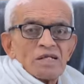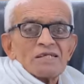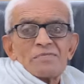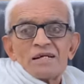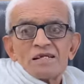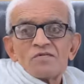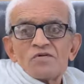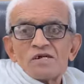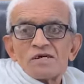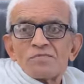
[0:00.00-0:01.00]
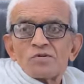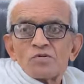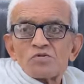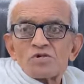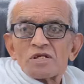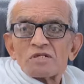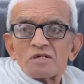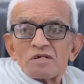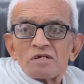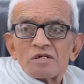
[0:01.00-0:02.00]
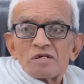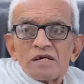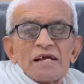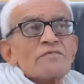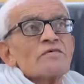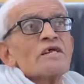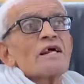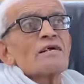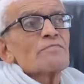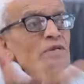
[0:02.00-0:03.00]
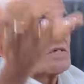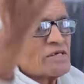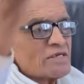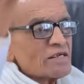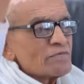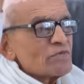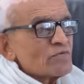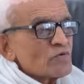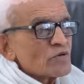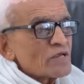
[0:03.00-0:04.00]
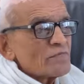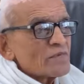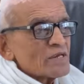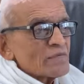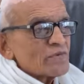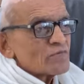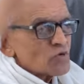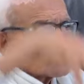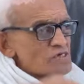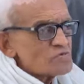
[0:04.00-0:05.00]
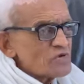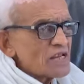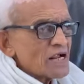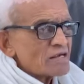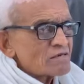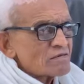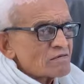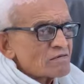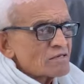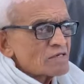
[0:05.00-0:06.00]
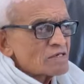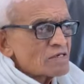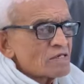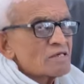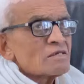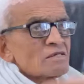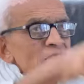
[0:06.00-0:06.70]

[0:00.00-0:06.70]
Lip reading: on the battlefield of Kurukshetra, and Virat presented before him. But what is Virat? Okay.